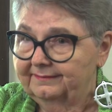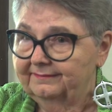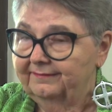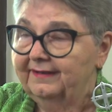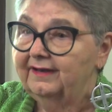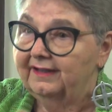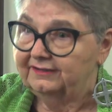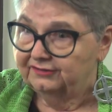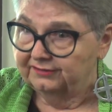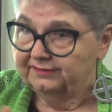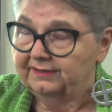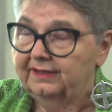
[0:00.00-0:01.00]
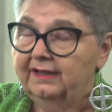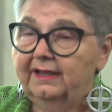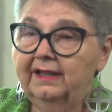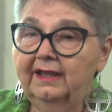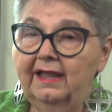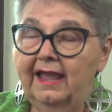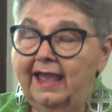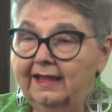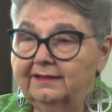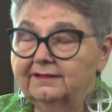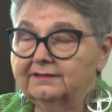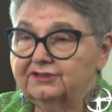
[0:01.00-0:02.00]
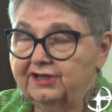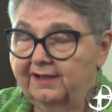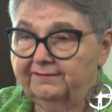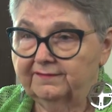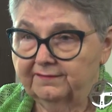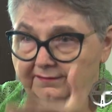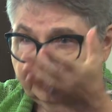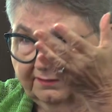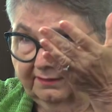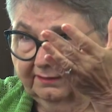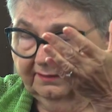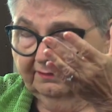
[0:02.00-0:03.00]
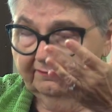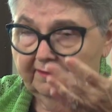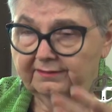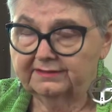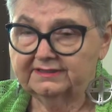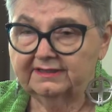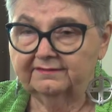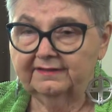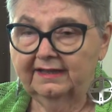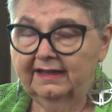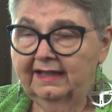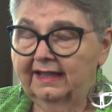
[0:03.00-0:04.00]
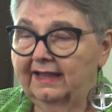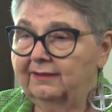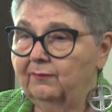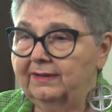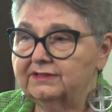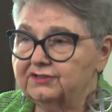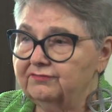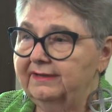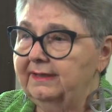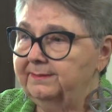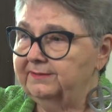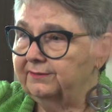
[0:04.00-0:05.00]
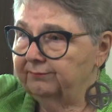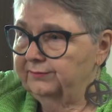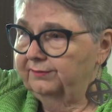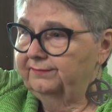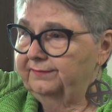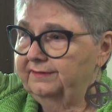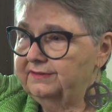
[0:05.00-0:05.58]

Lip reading: ventilation, and the shaft of the elevator itself, it went straight up to the roof.